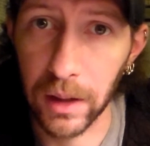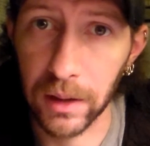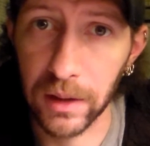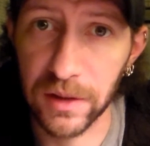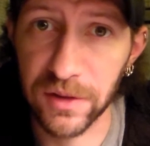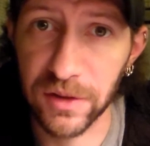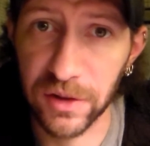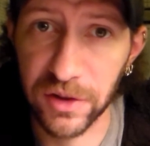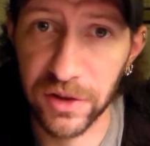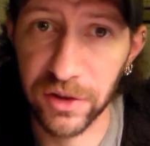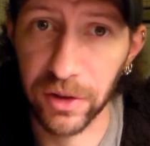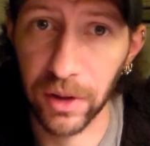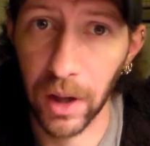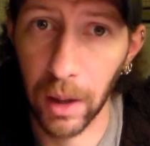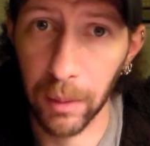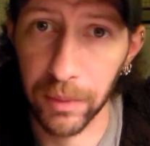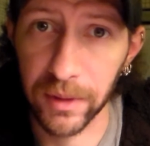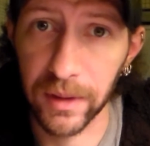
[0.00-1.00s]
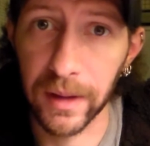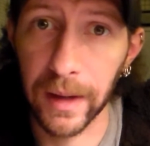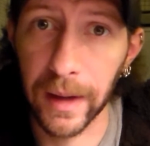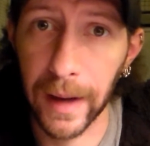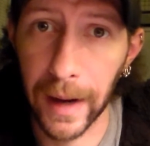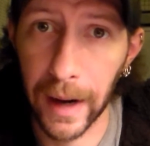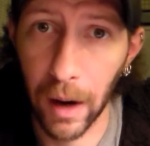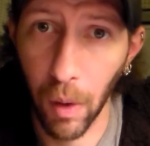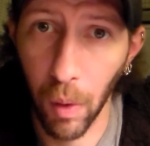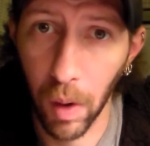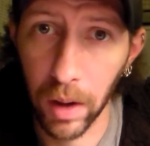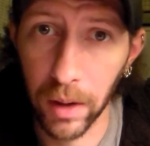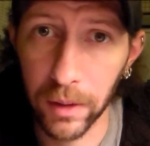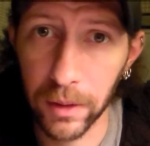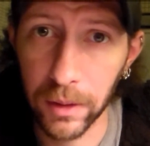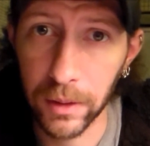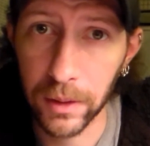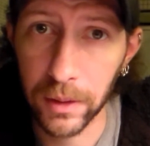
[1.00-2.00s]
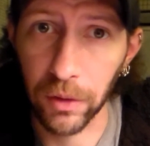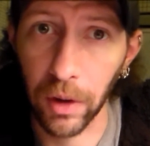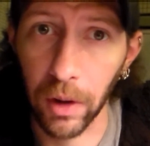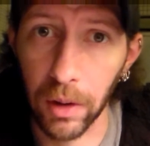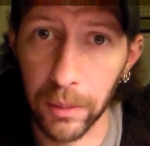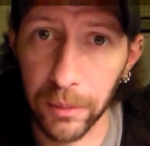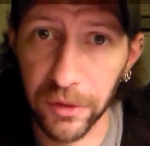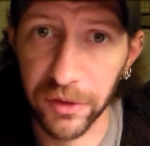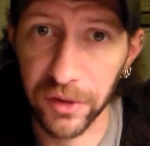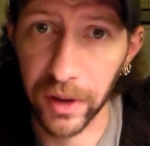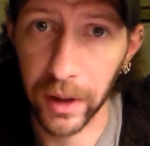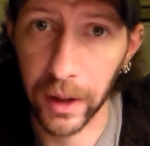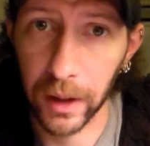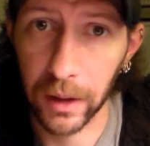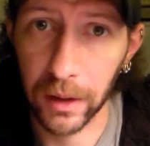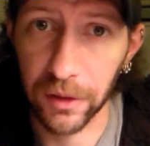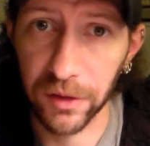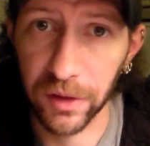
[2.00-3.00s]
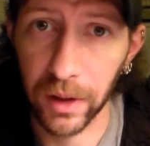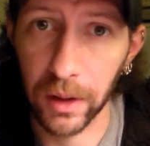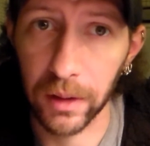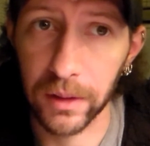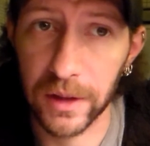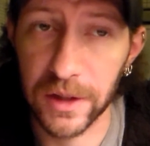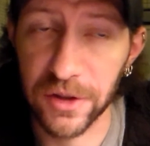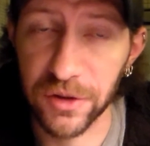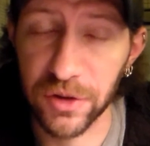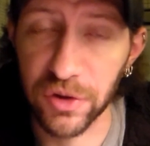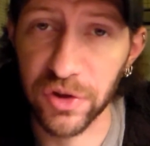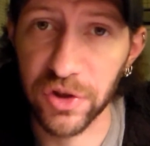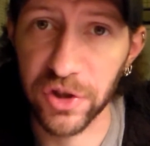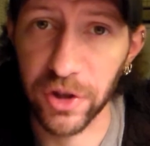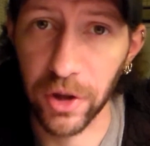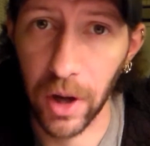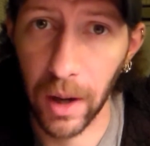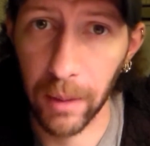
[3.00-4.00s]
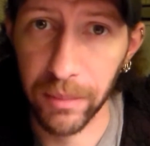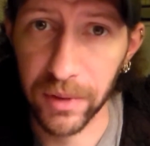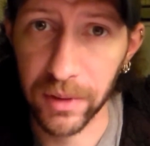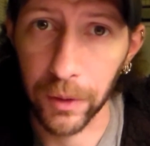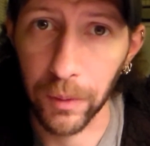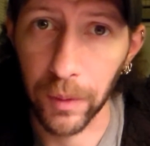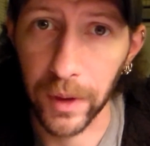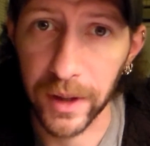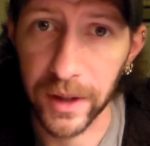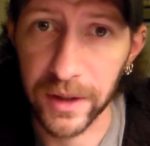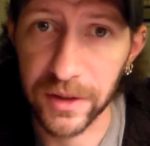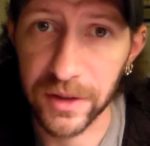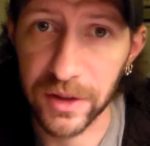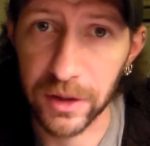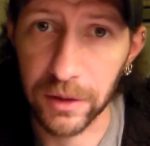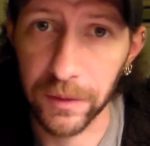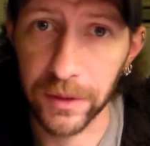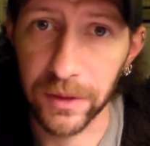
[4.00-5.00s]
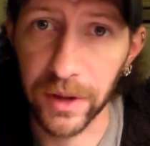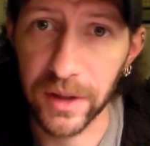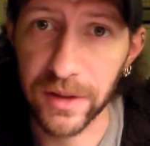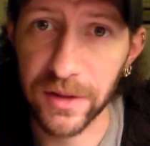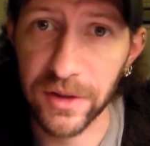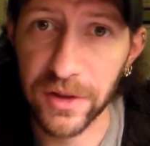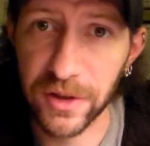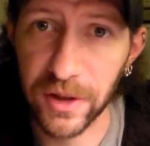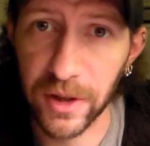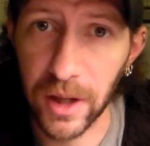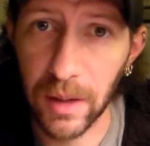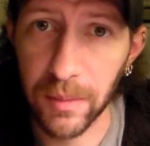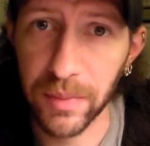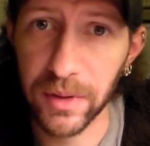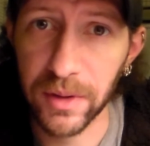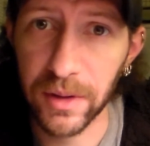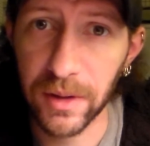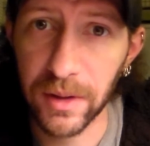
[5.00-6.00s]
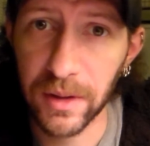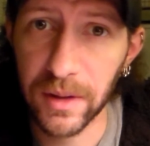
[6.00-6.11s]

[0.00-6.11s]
It needs to stop now. Is all I'm saying is that it needs to stop. Otherwise, if it doesn't stop,